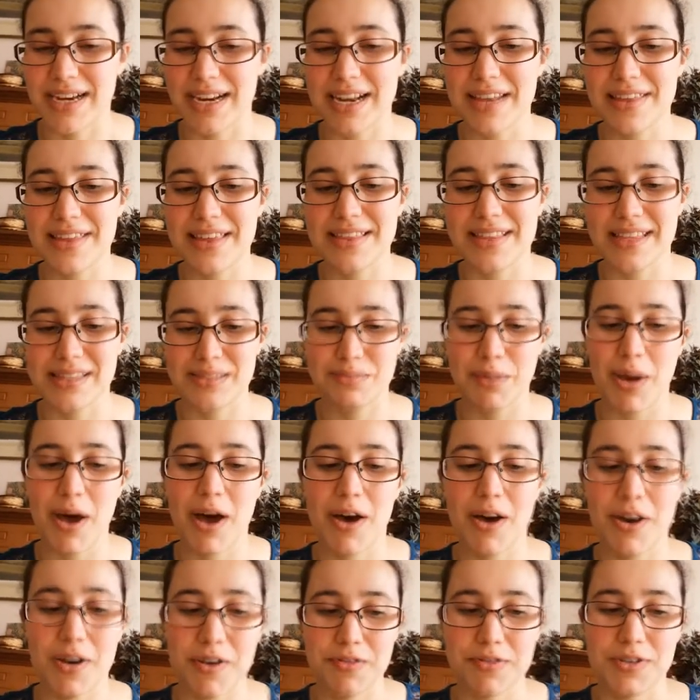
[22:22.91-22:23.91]
And I think that's
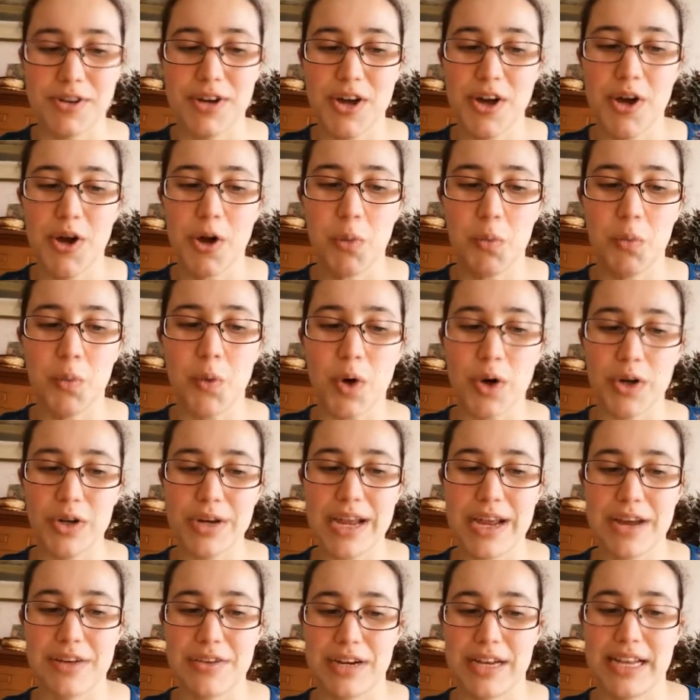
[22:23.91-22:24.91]
part of what
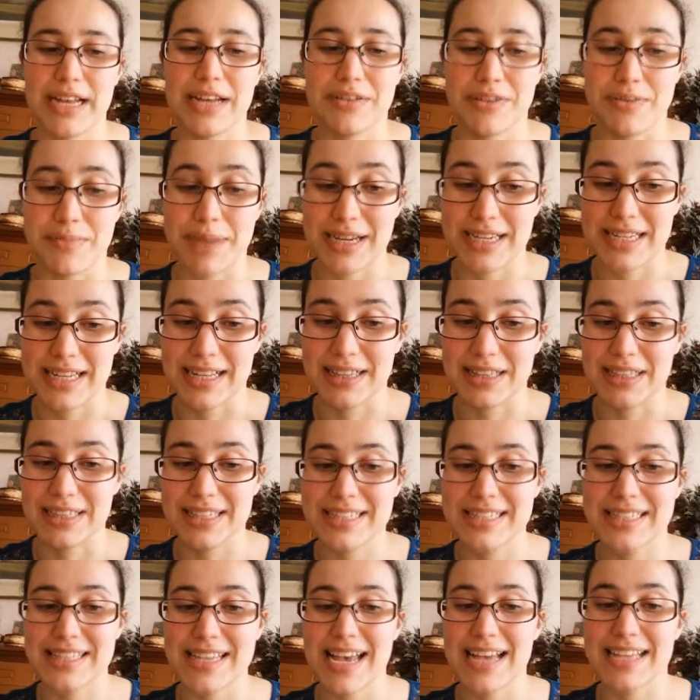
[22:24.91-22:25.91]
Hilary Mantel
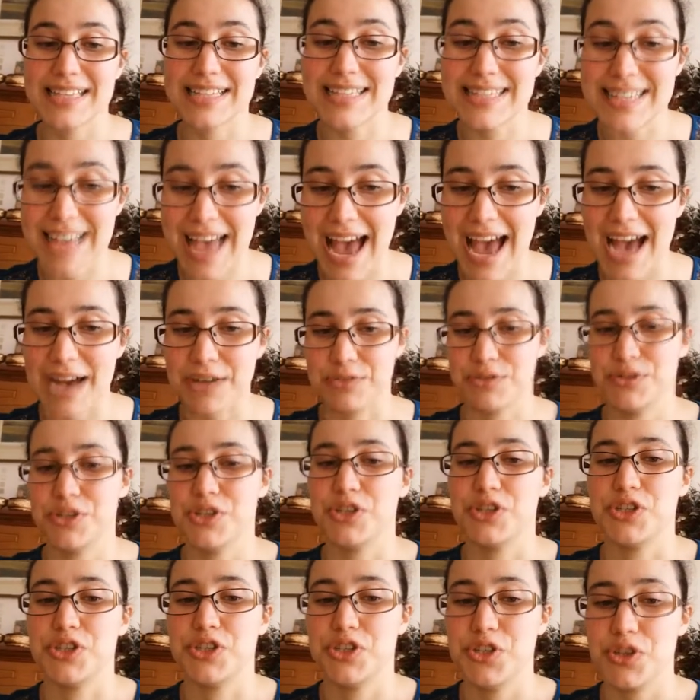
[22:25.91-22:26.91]
has set out
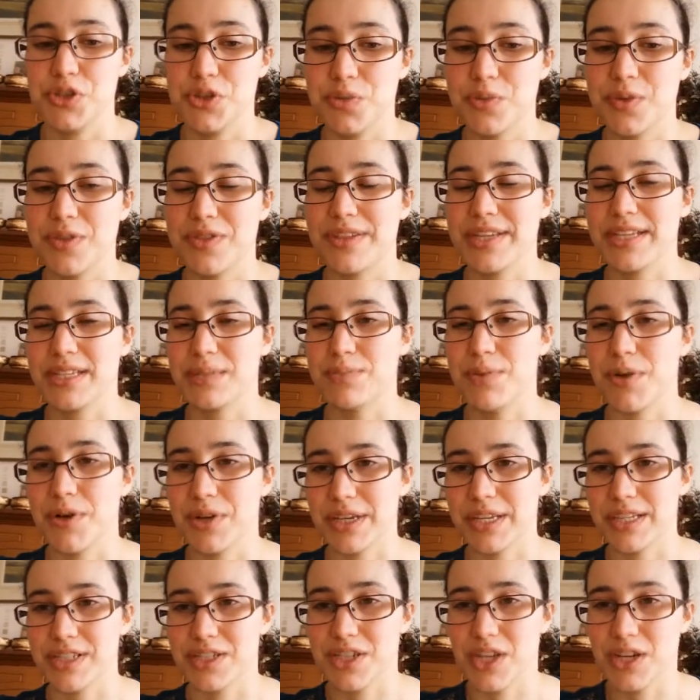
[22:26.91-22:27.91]
to do with this
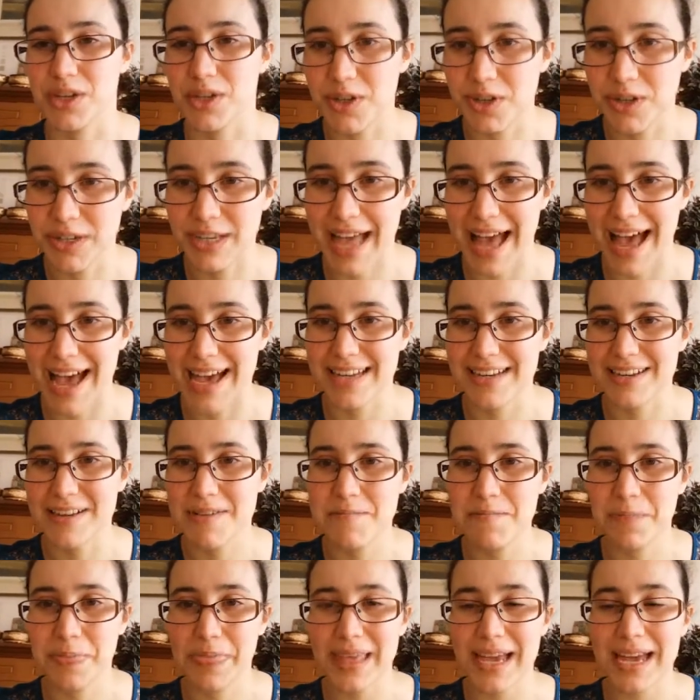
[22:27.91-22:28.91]
book is to look at
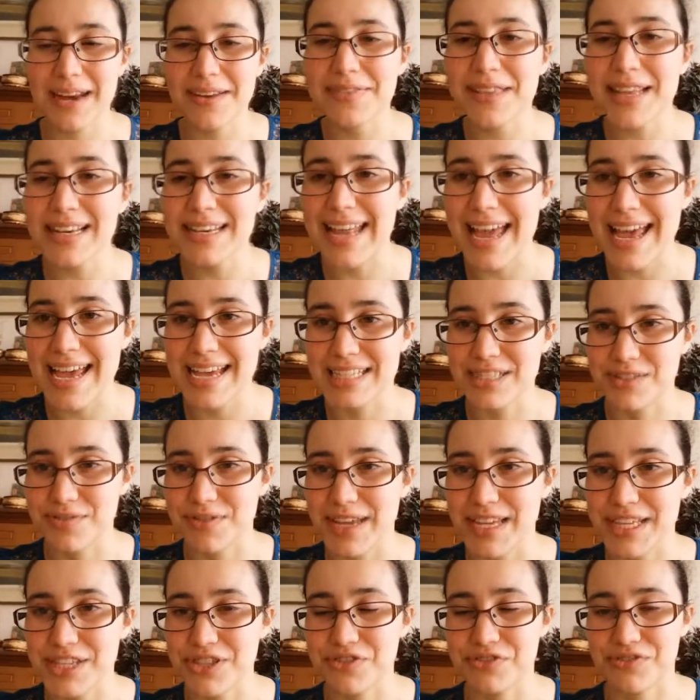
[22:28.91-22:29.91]
kind of the layers of
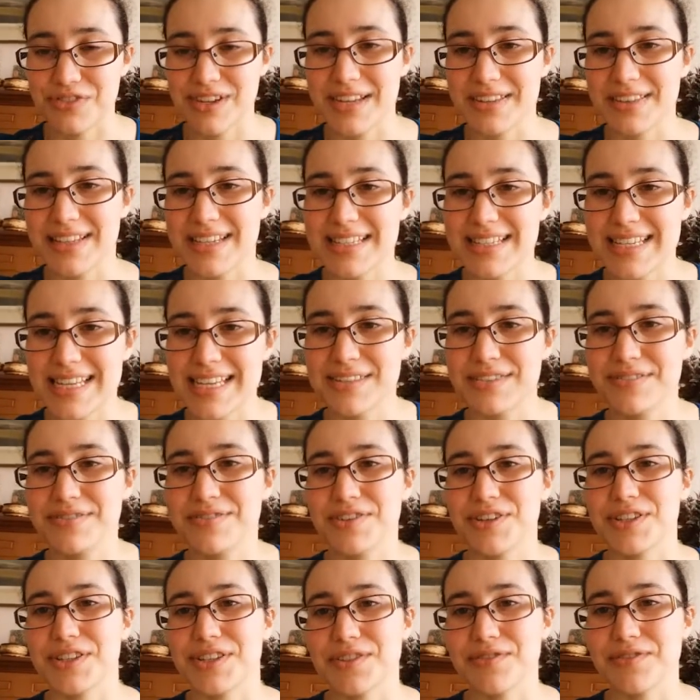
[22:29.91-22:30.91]
history and the
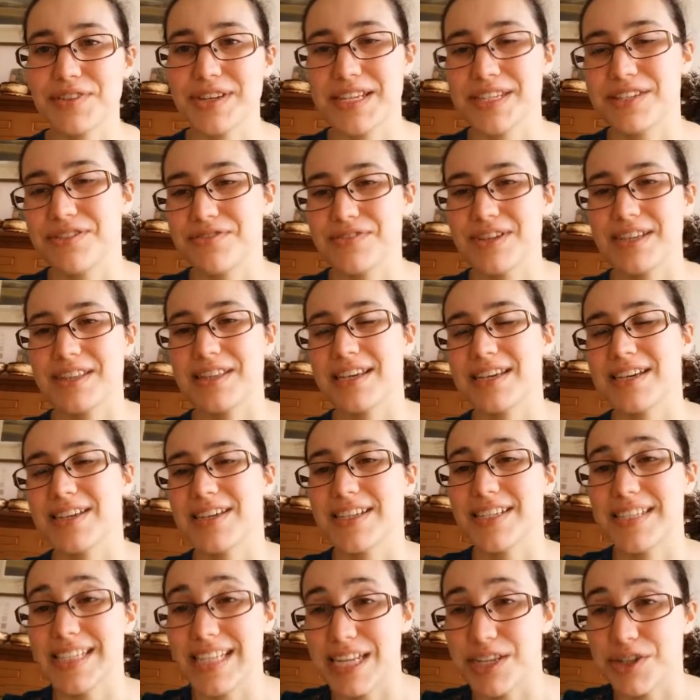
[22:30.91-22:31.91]
secrets of history that
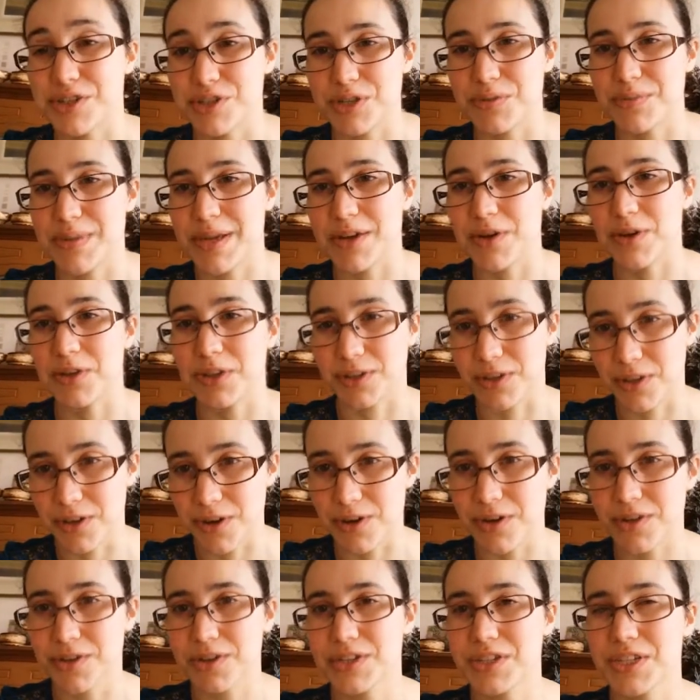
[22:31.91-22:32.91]
continue to be
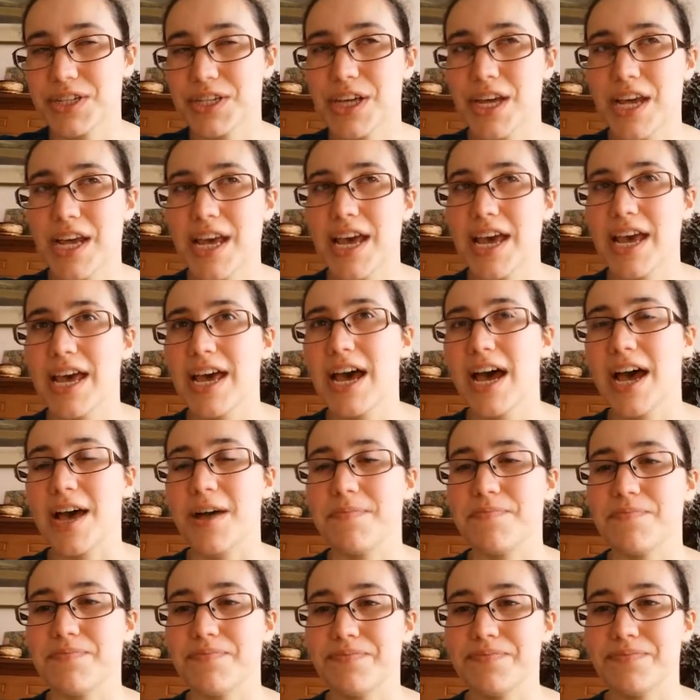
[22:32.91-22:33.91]
unlocked
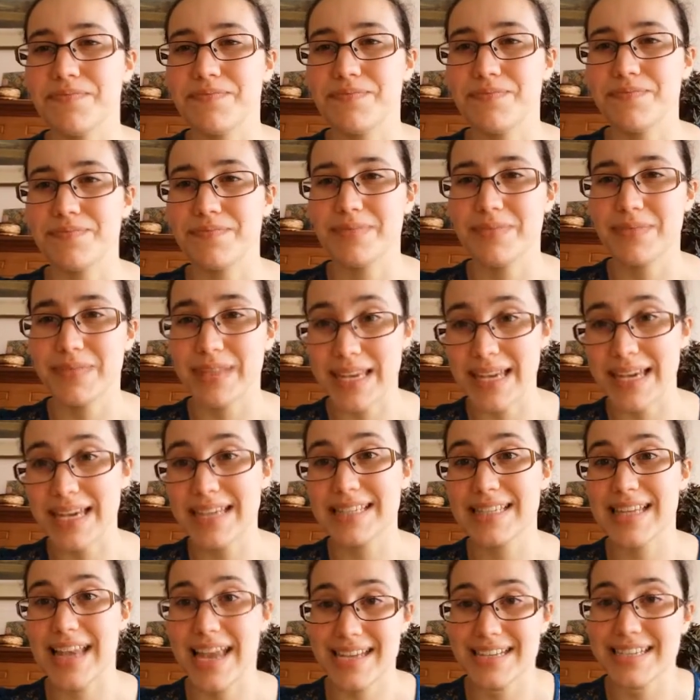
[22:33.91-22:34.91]
um,
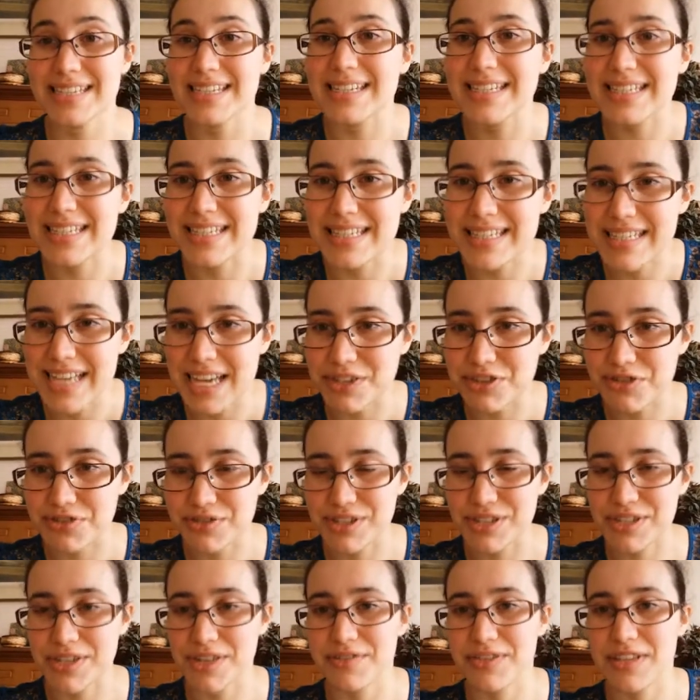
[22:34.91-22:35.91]
years and indeed
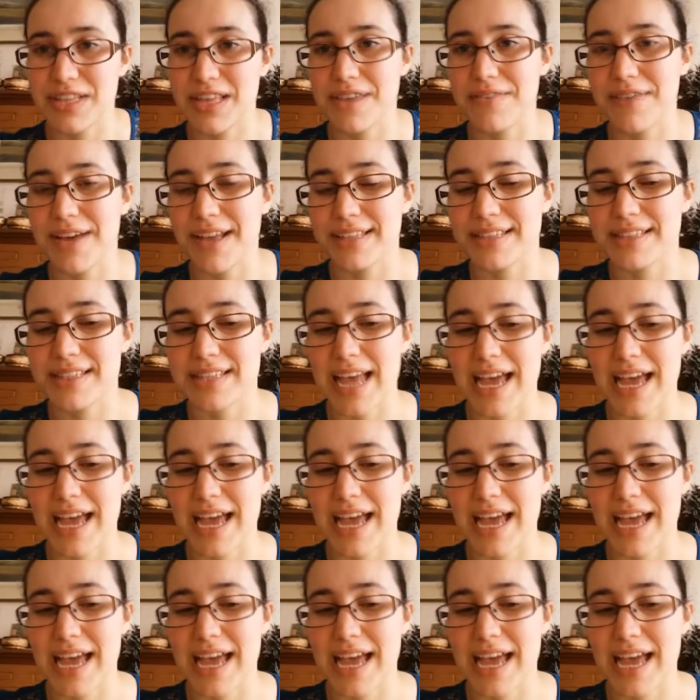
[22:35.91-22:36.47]
centuries after the events.